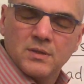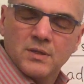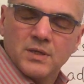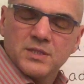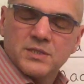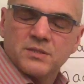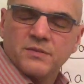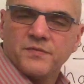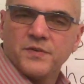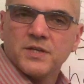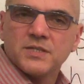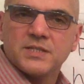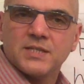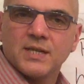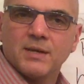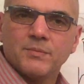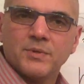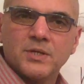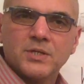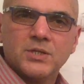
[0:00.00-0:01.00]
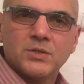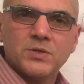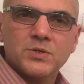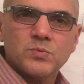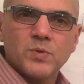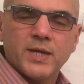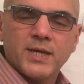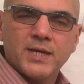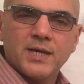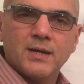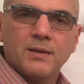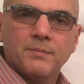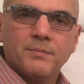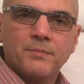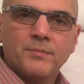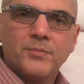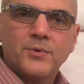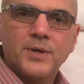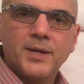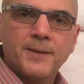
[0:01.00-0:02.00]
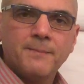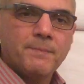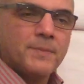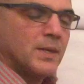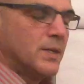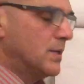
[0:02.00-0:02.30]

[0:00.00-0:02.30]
It's the first thing I'm going to do is wake up, right?